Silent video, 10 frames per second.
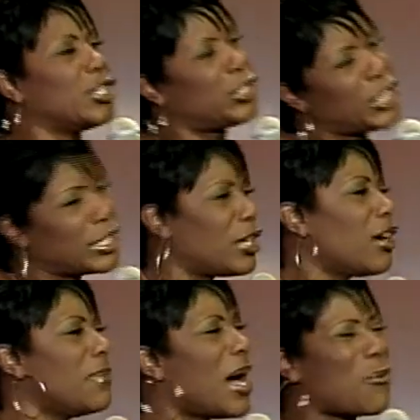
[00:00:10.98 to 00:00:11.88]
and shit,
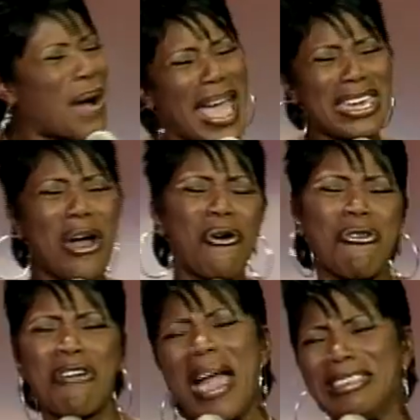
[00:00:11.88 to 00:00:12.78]
talking about why
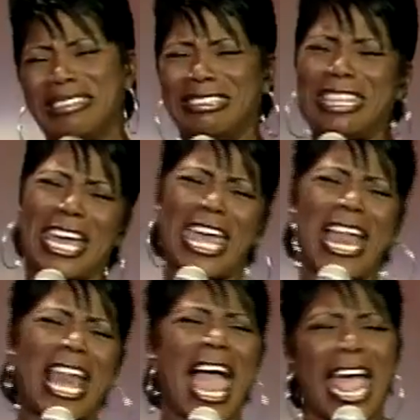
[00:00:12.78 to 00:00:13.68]
your rice
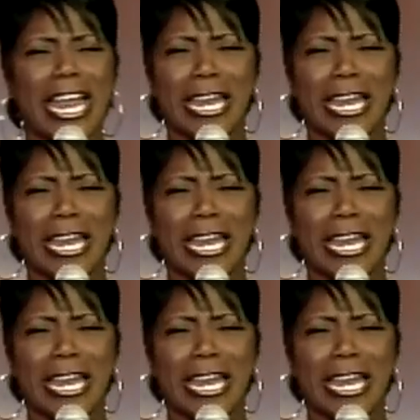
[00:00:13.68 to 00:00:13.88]
sticking like